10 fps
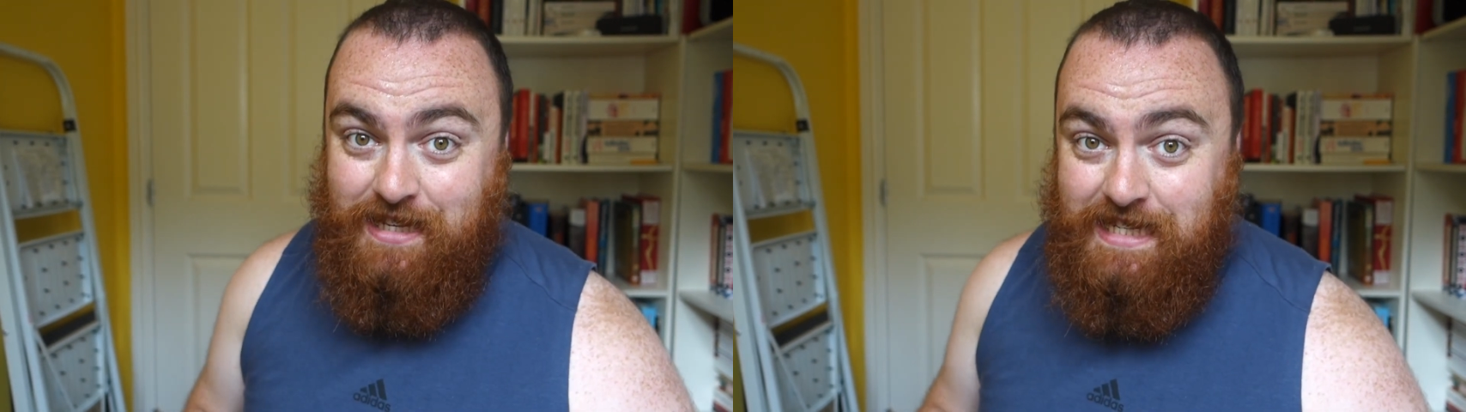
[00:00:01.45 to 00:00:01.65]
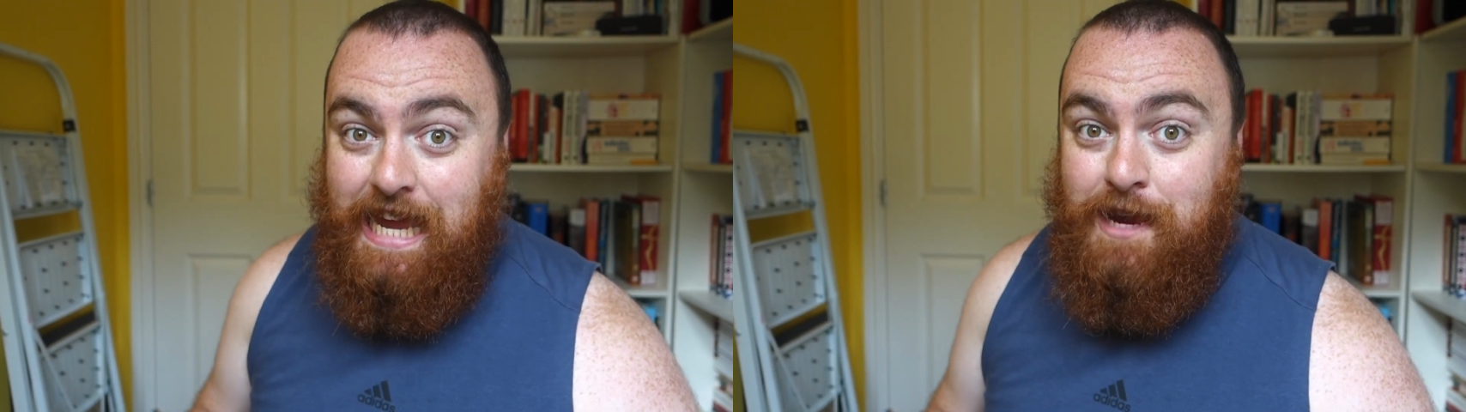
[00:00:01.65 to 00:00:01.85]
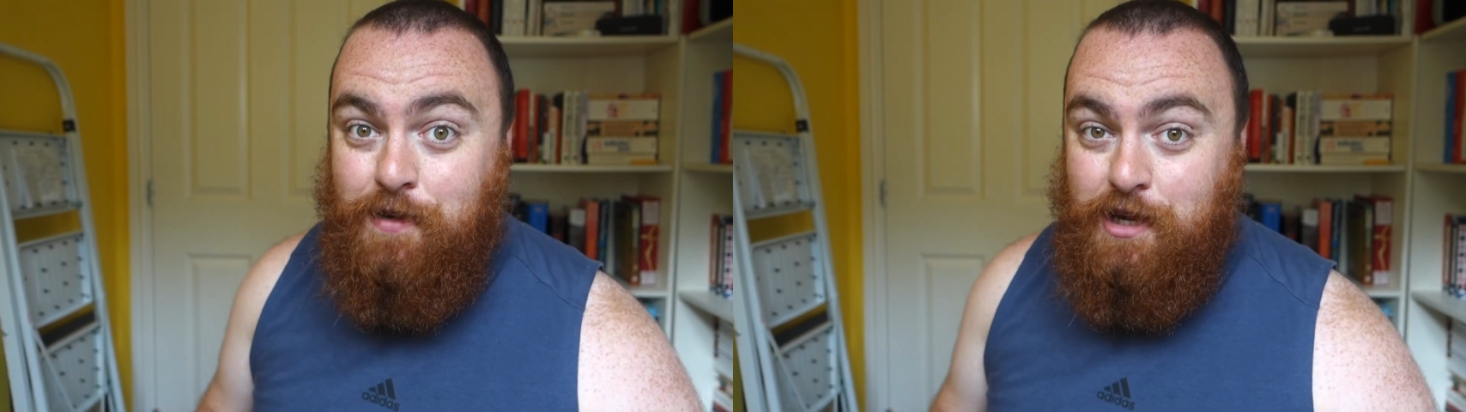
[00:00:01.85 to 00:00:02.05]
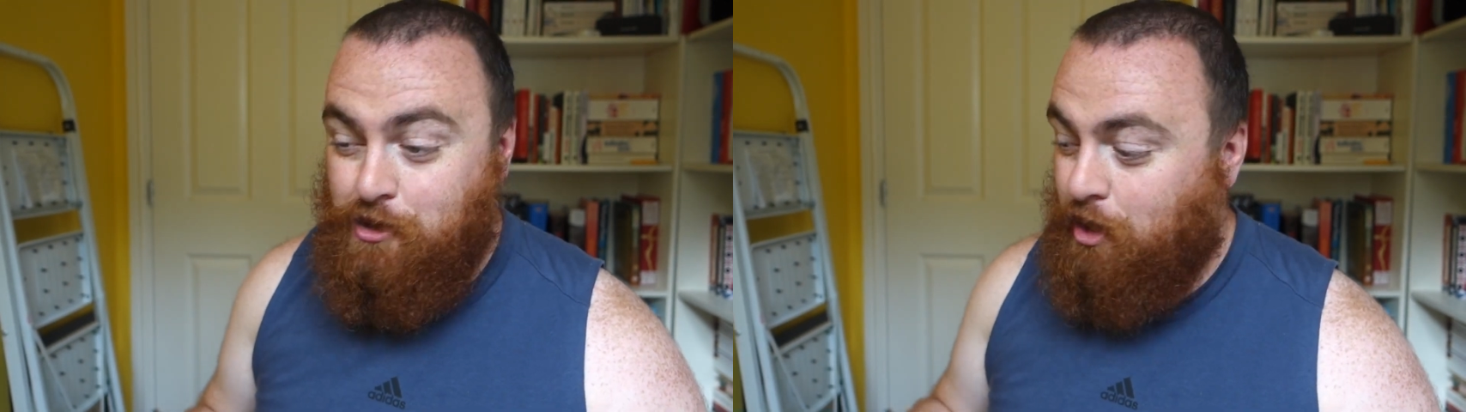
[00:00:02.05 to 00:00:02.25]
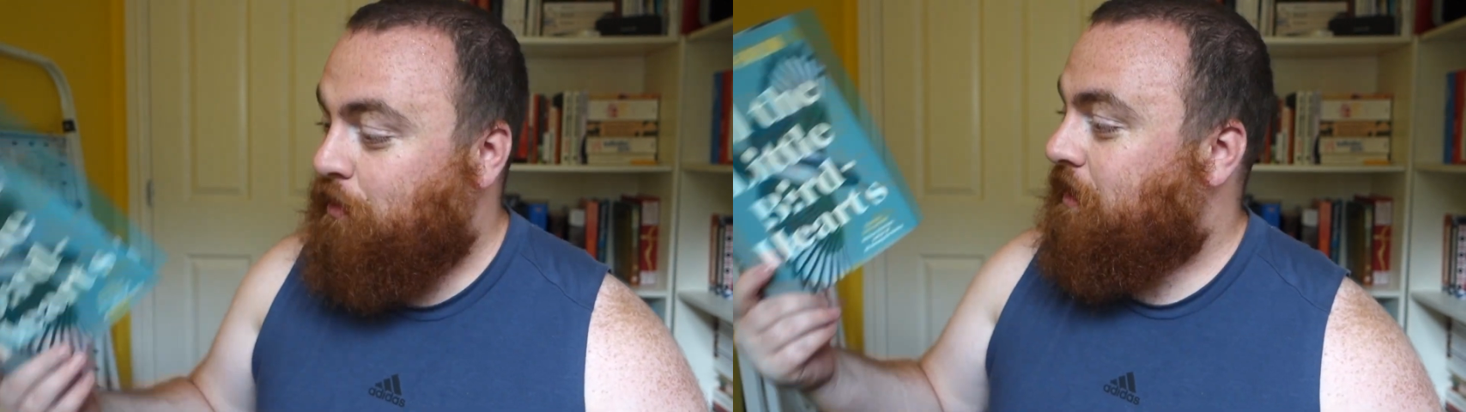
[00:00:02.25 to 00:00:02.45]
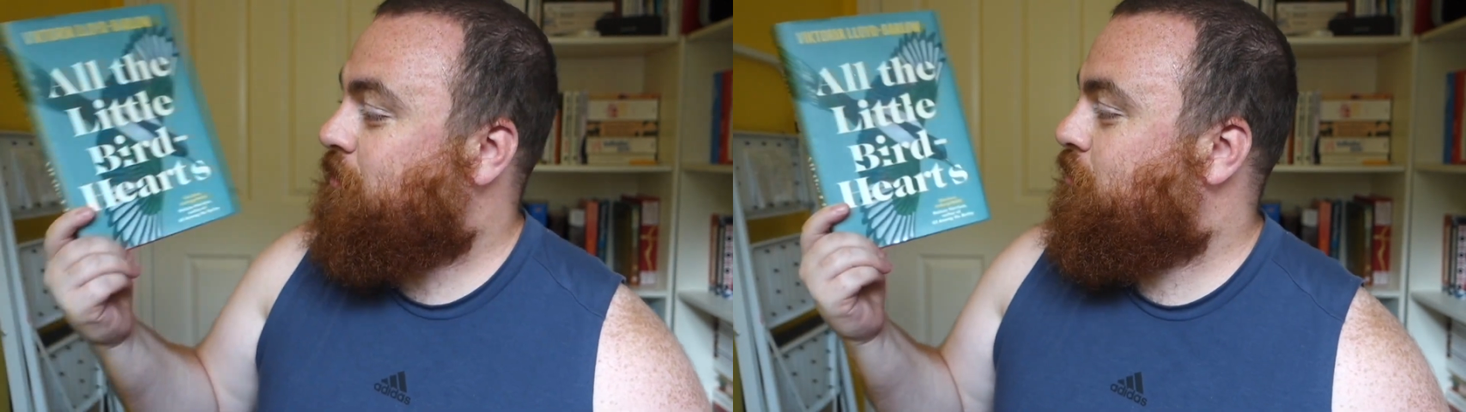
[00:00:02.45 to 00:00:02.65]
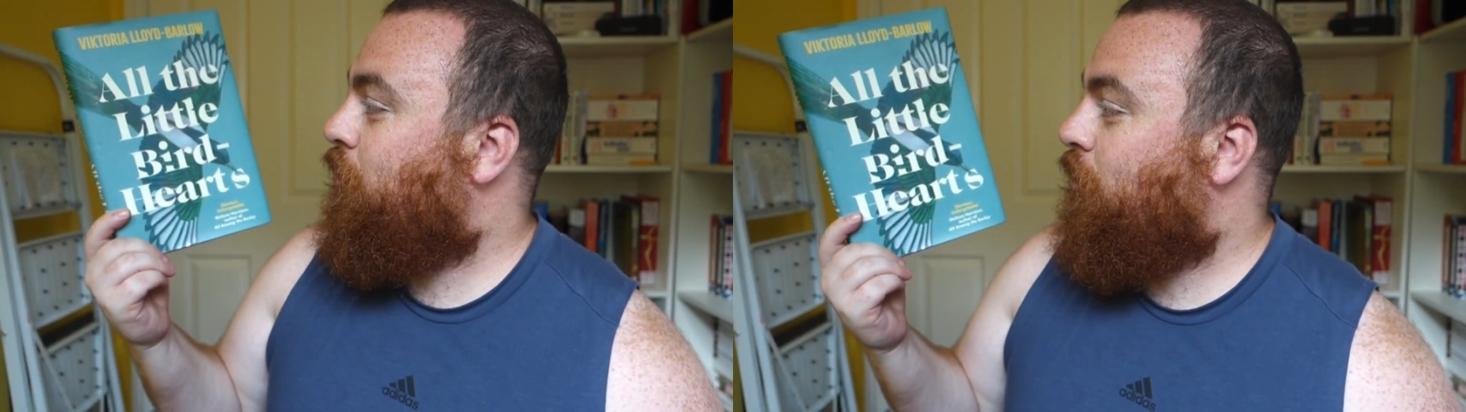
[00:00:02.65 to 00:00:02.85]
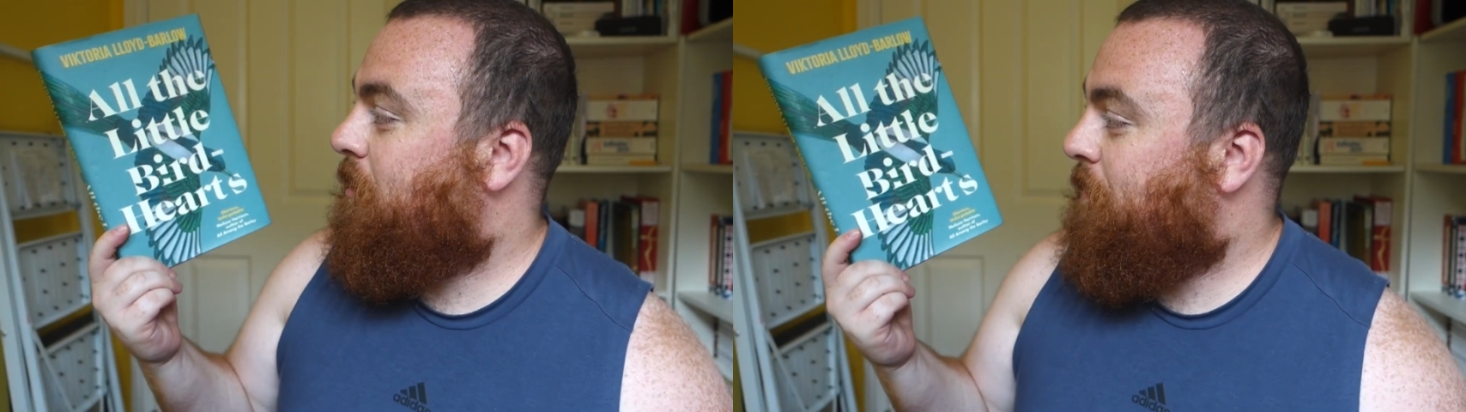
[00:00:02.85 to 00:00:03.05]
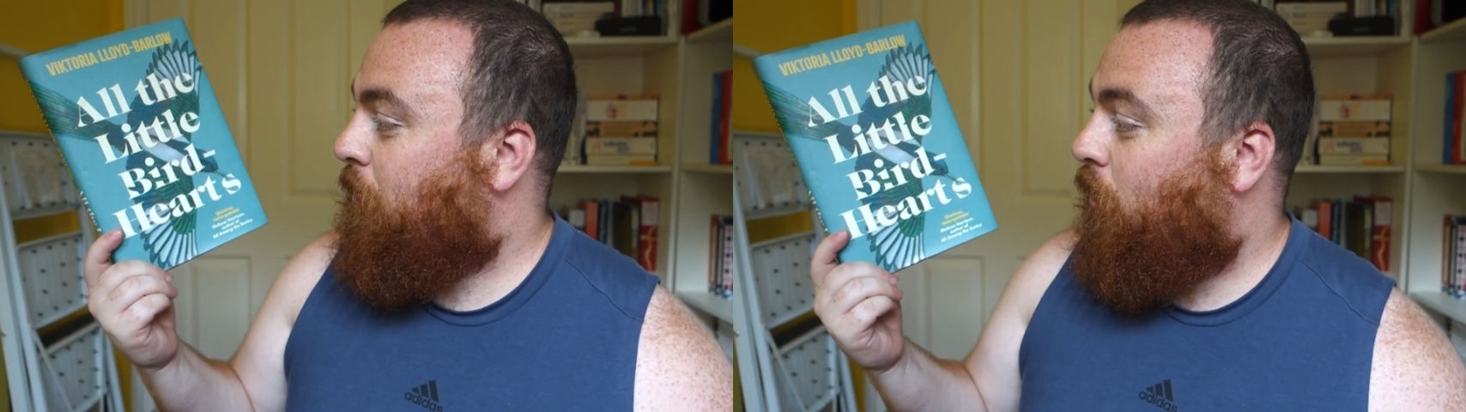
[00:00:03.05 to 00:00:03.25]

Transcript: Today we are going to talk about